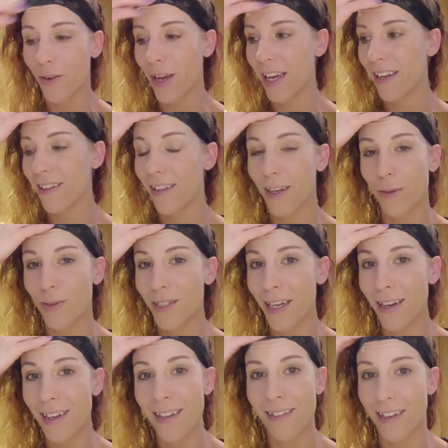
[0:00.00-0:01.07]
Okay, like we're
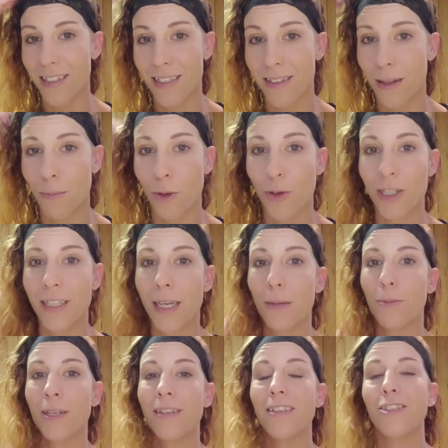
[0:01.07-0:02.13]
talking like slumlord
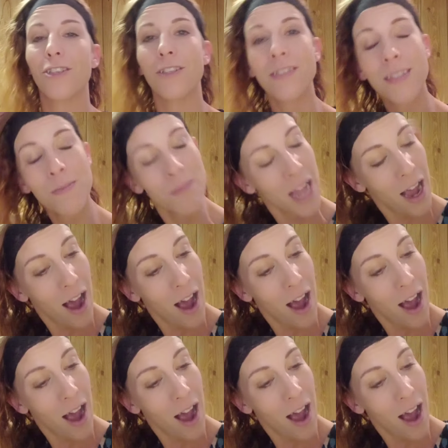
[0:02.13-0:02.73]
type conditions.